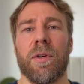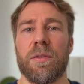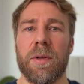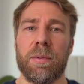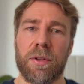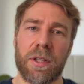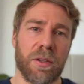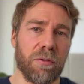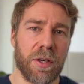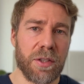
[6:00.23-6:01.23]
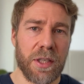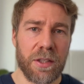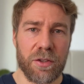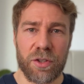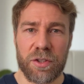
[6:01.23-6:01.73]
Most people think the front
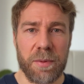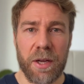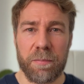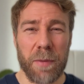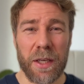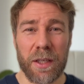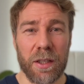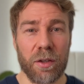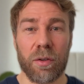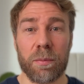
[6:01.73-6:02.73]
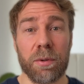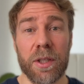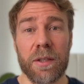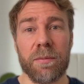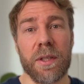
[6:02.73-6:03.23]
end is just about making it look
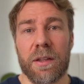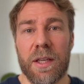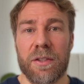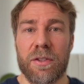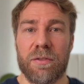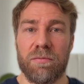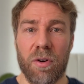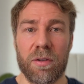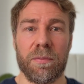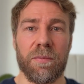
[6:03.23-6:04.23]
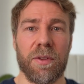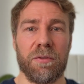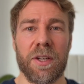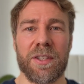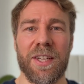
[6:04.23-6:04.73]
pretty. That's wrong. The
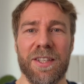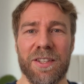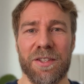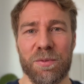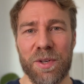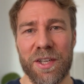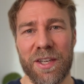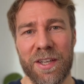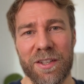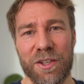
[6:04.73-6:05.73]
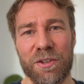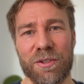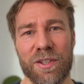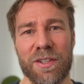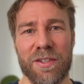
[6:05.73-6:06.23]
front end is where
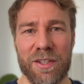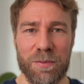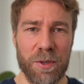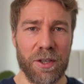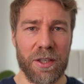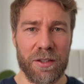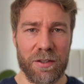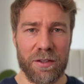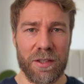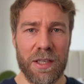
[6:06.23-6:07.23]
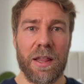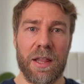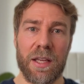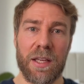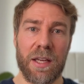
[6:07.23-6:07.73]
users experience
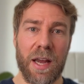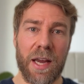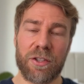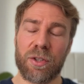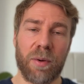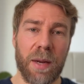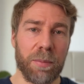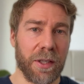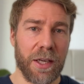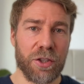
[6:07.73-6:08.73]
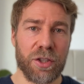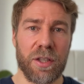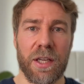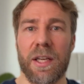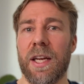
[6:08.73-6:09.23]
the actual
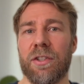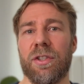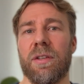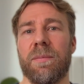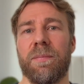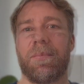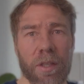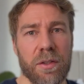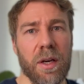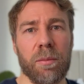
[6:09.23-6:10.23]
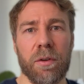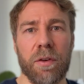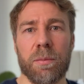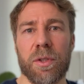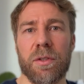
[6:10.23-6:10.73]
application in action. There's a number of
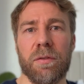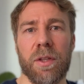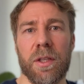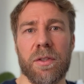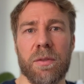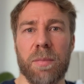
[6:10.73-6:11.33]
options for this,